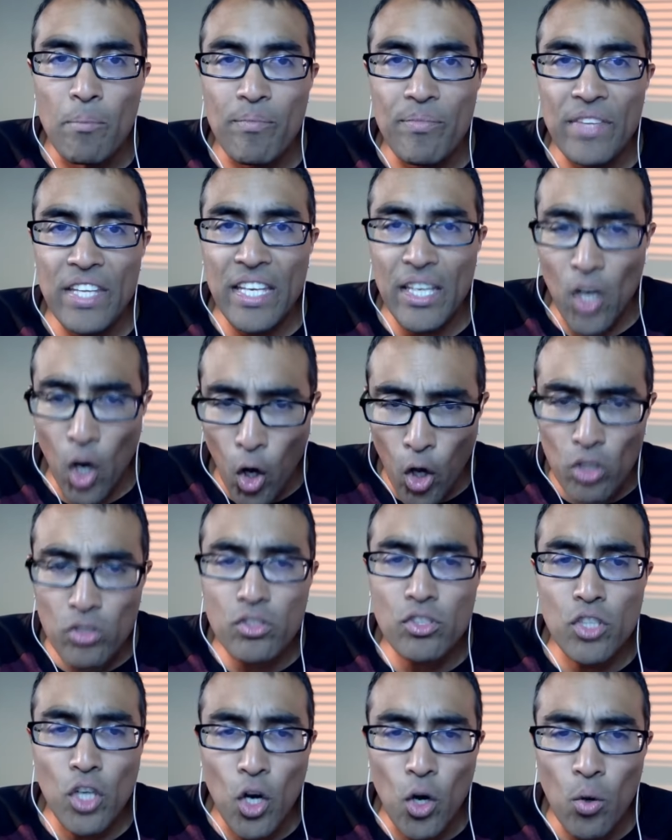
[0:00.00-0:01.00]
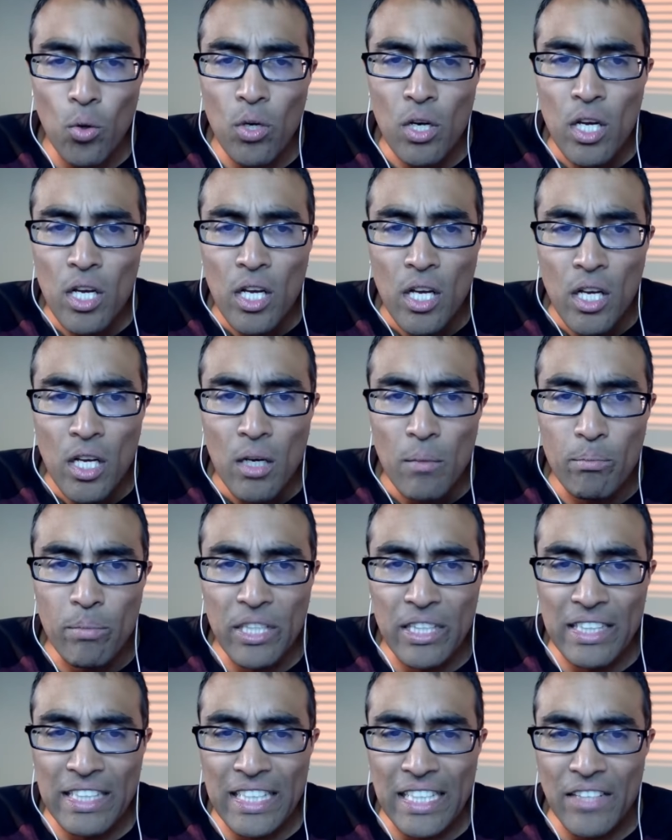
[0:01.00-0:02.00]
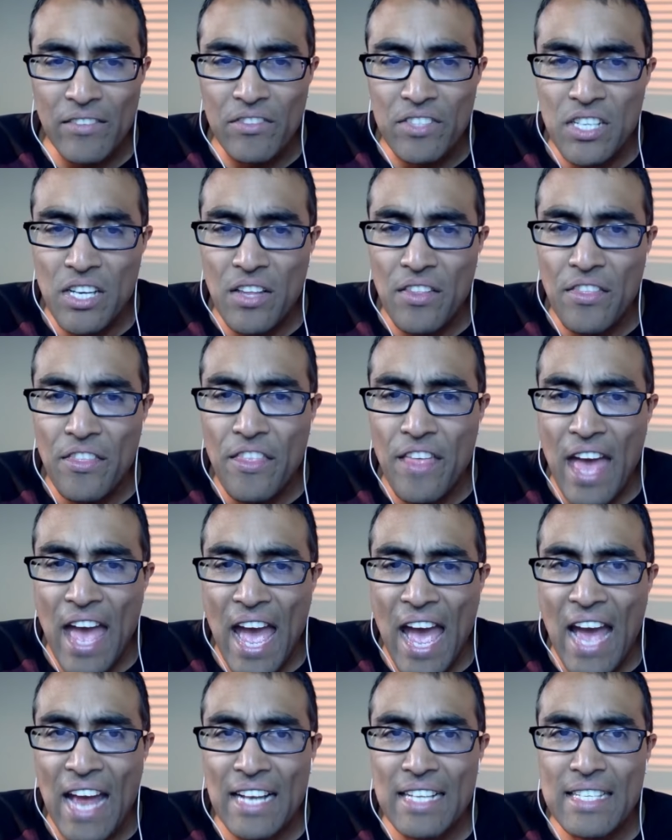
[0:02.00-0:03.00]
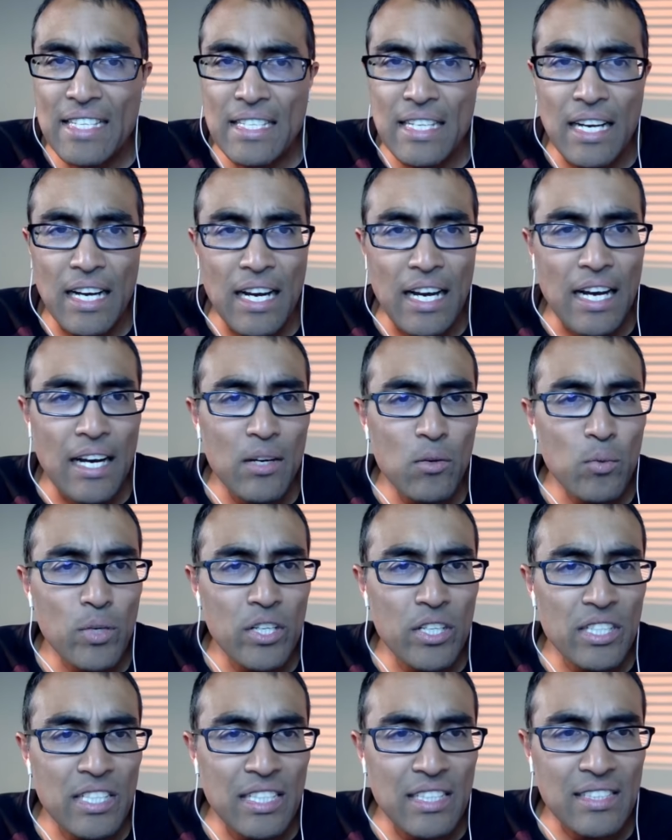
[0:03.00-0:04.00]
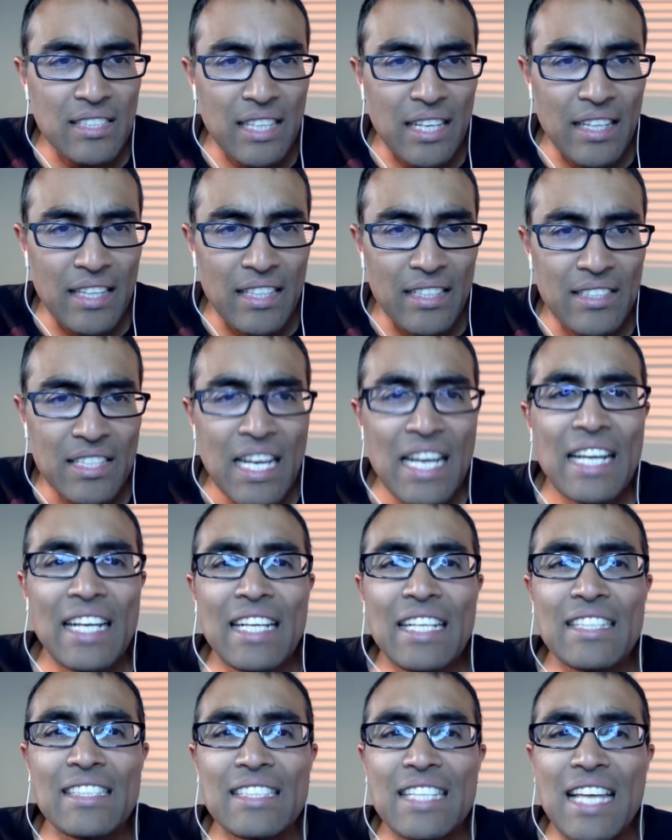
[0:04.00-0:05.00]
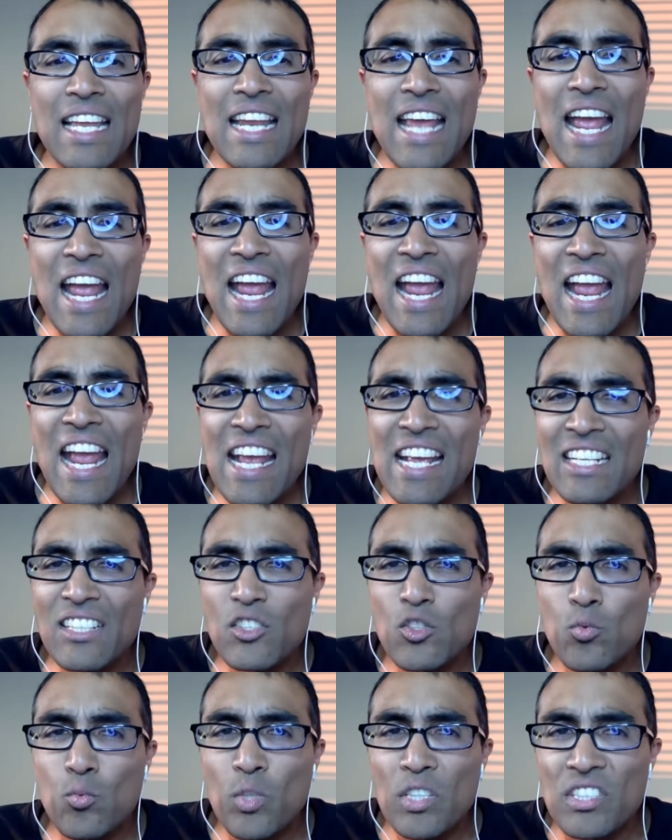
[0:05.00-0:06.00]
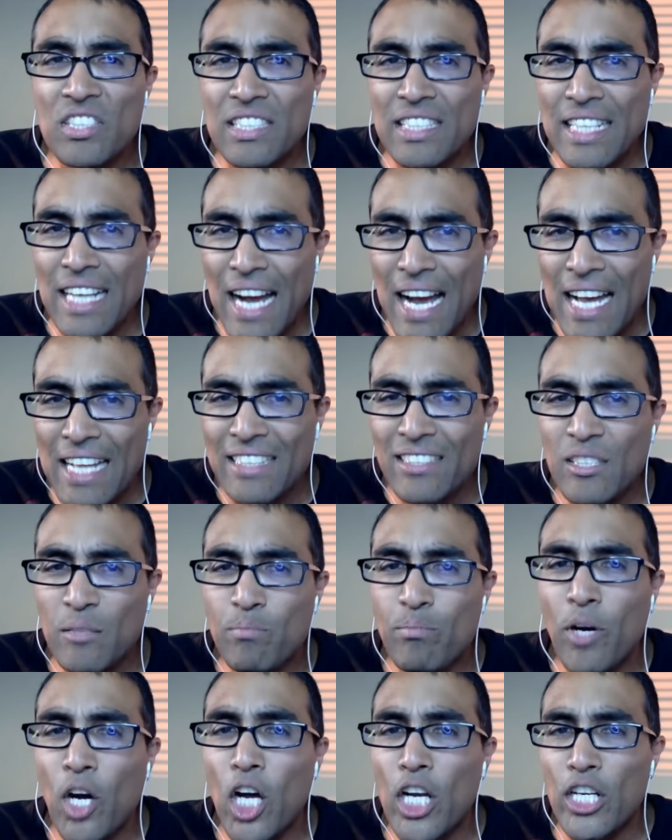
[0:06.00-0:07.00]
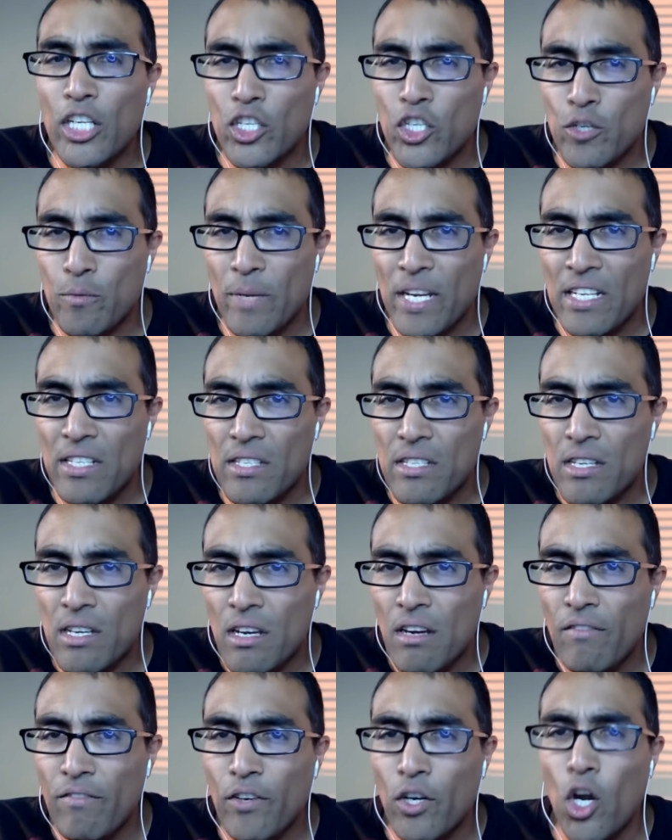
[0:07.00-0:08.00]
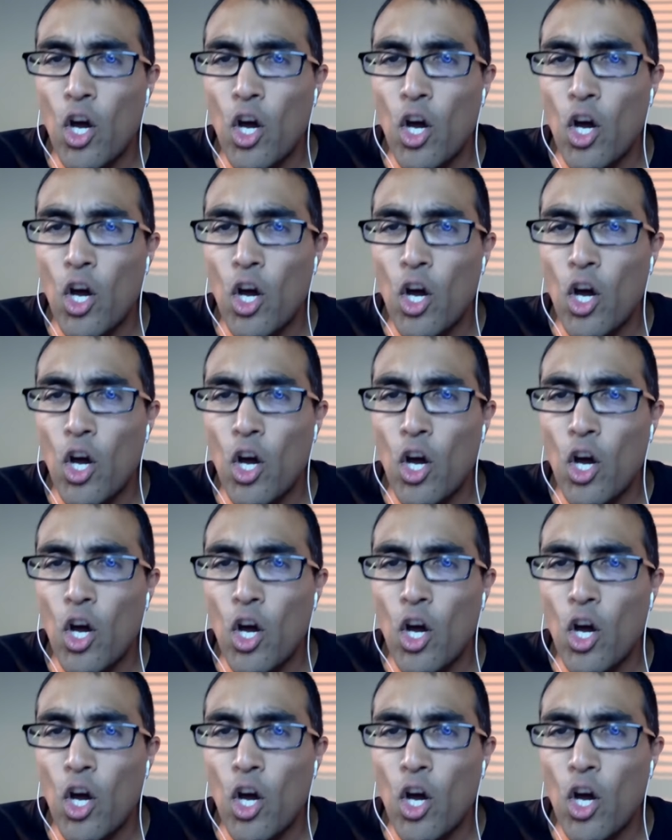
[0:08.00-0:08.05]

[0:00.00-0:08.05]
He also believed that, where did he say this? He said AIDS was God's punishment for